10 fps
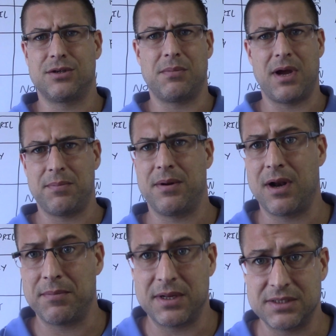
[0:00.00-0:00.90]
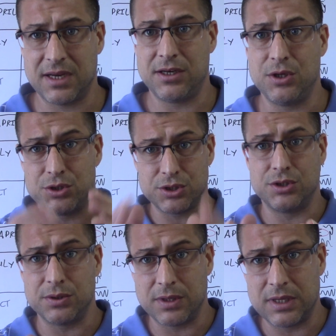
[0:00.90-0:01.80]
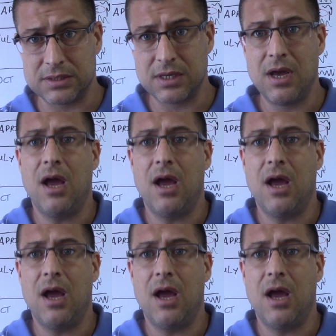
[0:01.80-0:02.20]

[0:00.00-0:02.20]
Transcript: are my opinion. I'm not saying you should do this.